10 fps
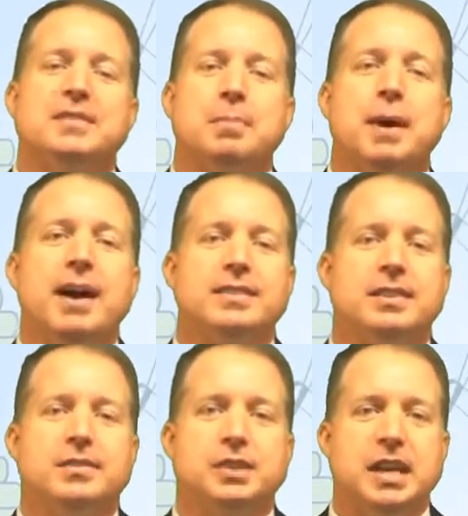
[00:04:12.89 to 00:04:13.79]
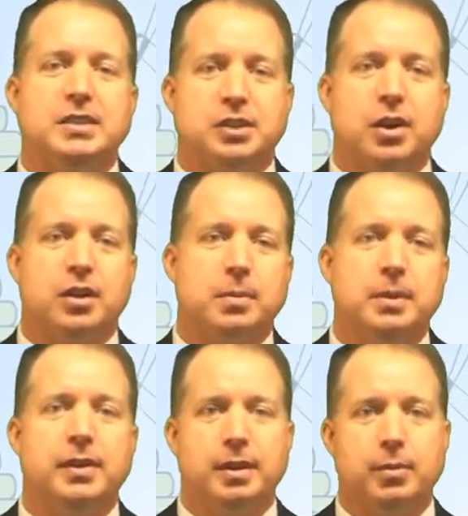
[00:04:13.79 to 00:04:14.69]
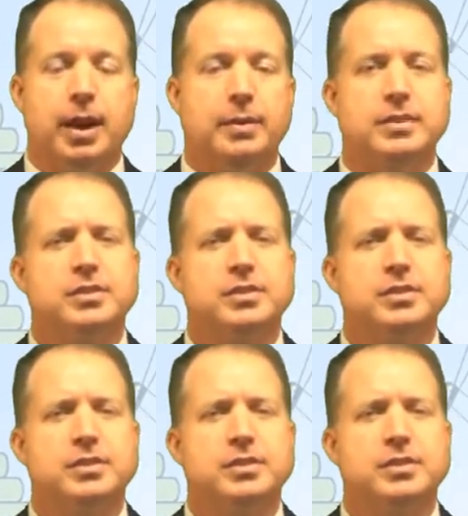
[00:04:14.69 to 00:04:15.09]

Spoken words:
some positive change in our community around us.